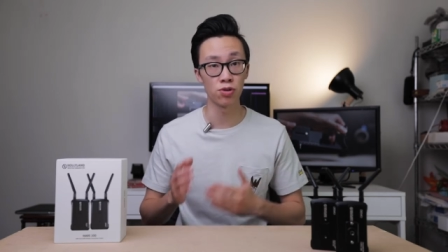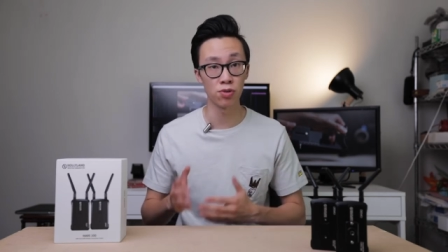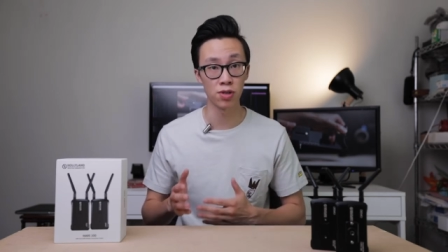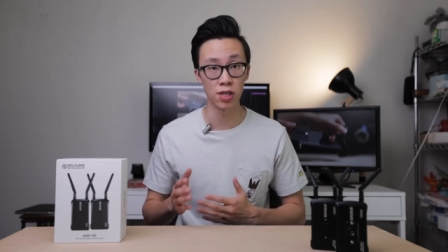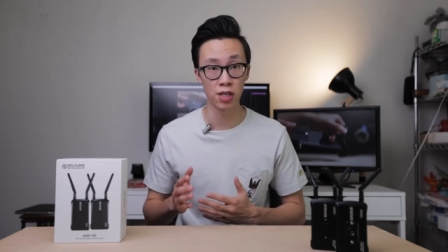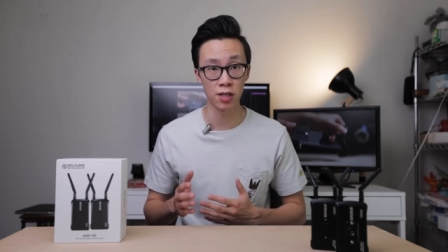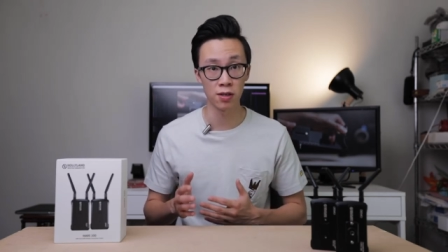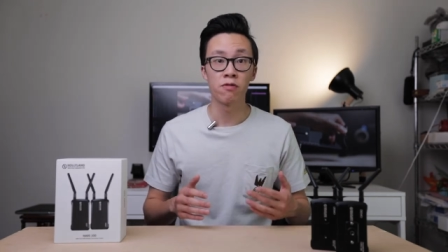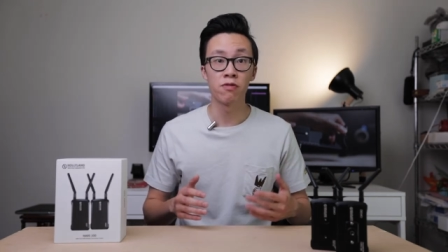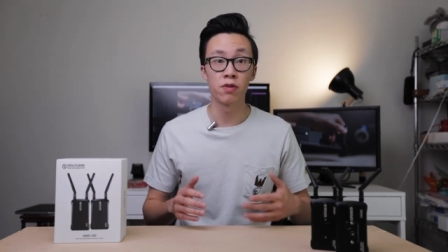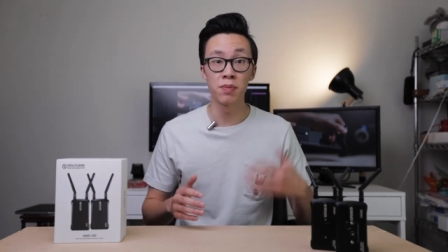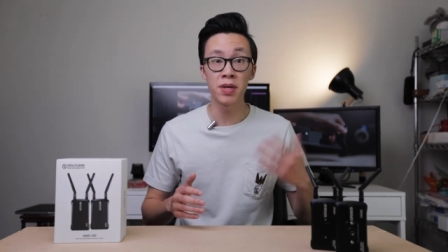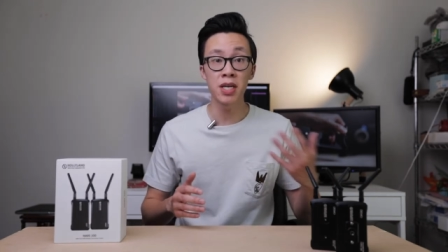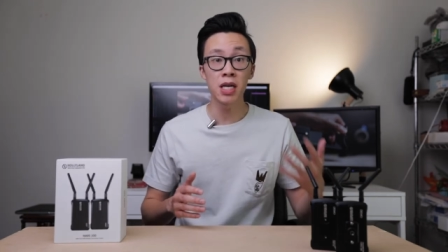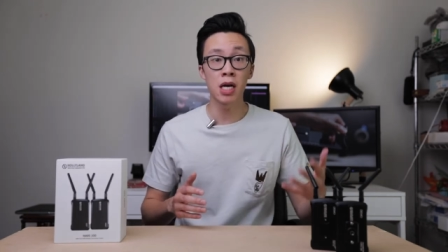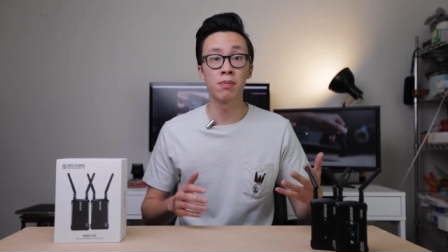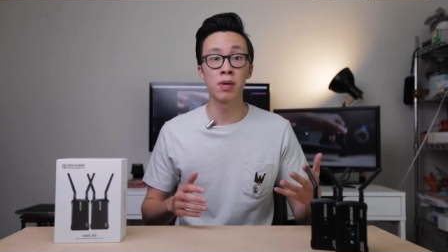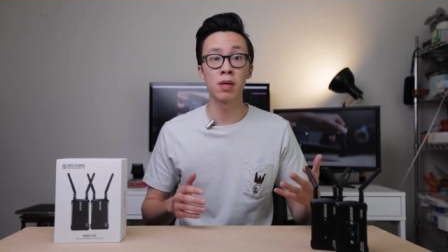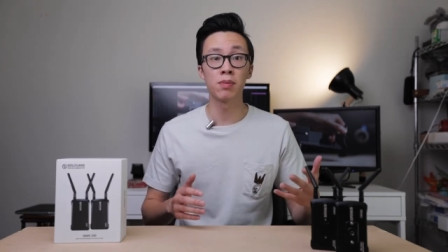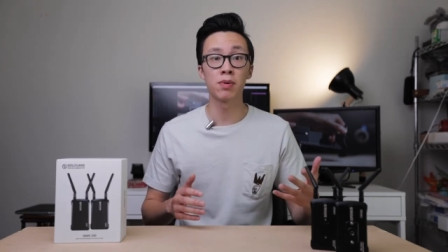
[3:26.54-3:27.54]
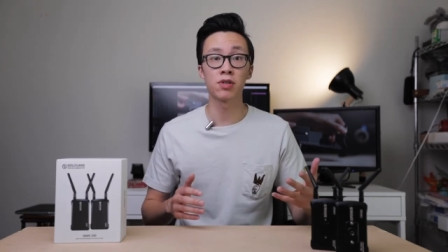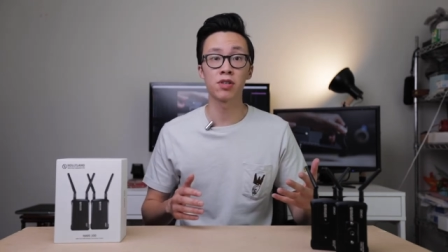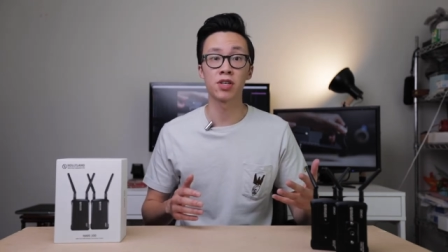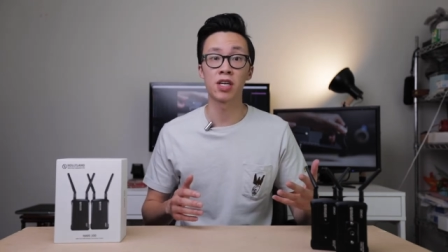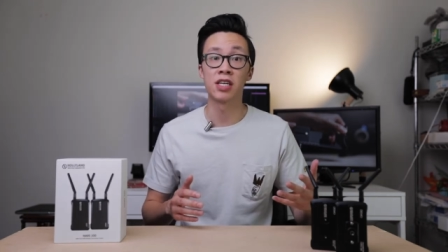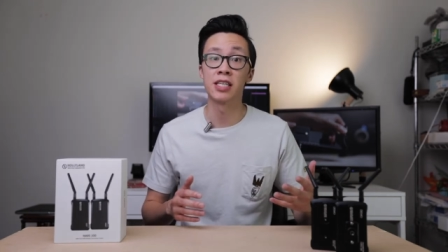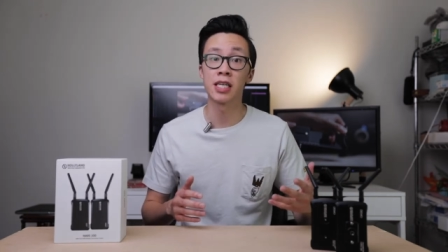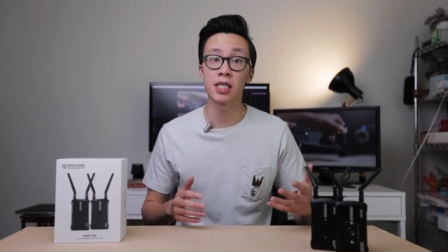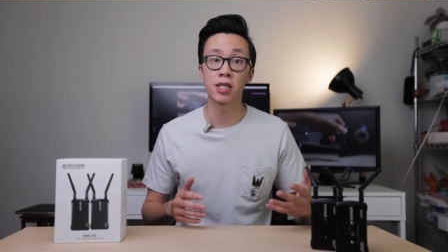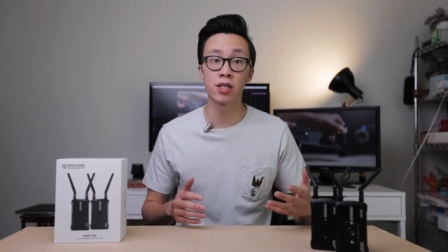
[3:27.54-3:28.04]
shooting. For me, I'm able to
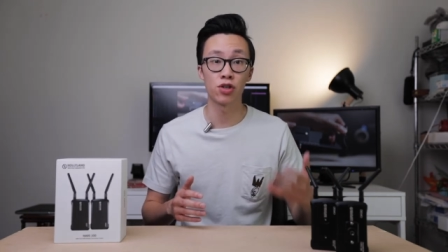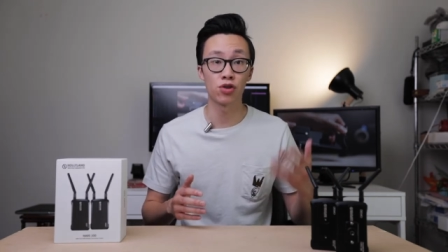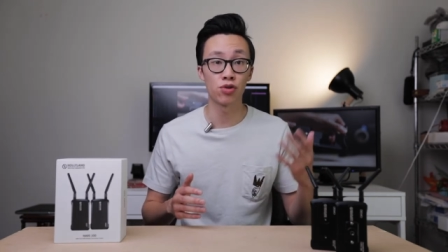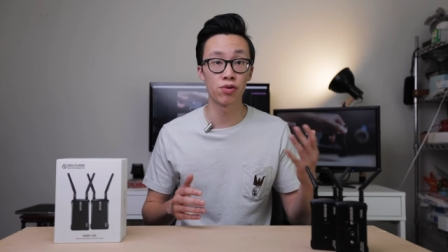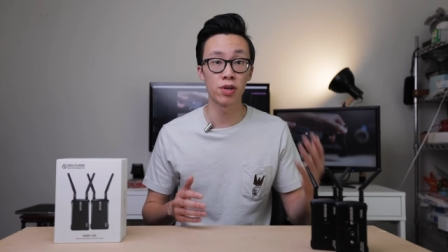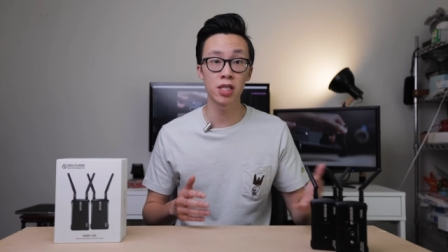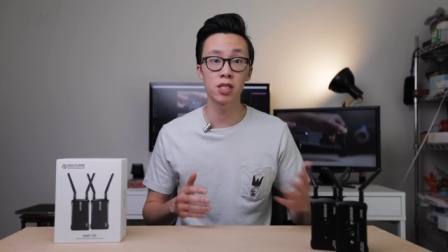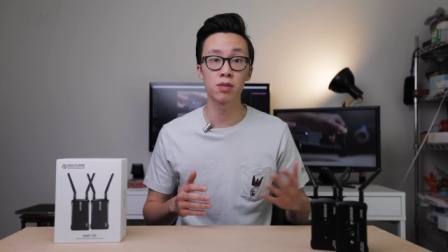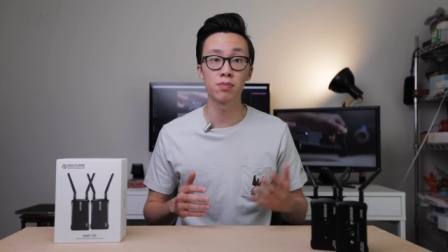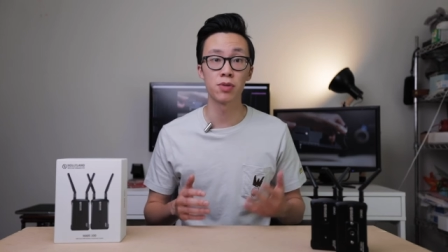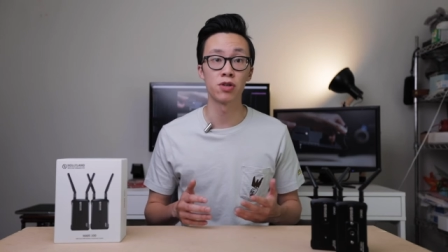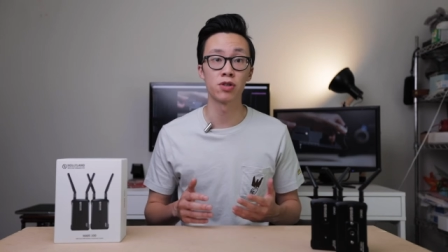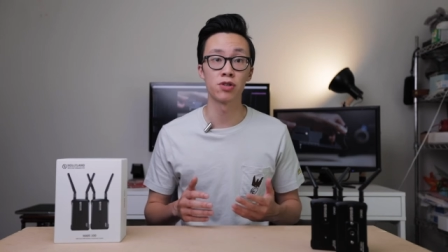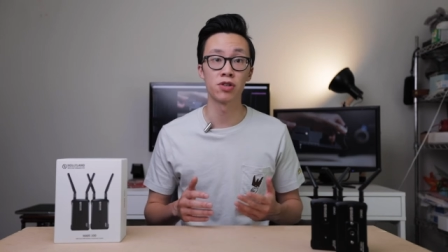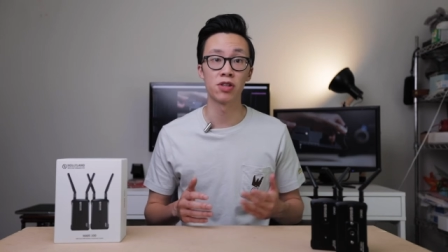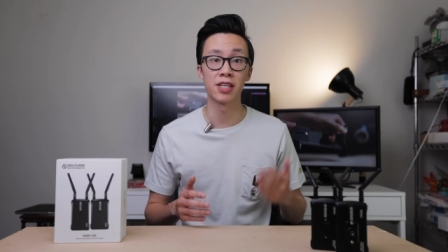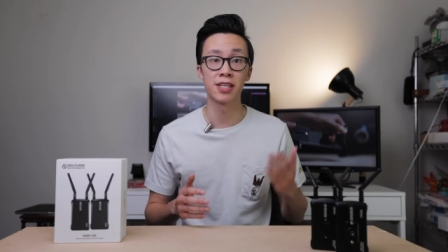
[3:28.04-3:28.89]
connect the transmitter to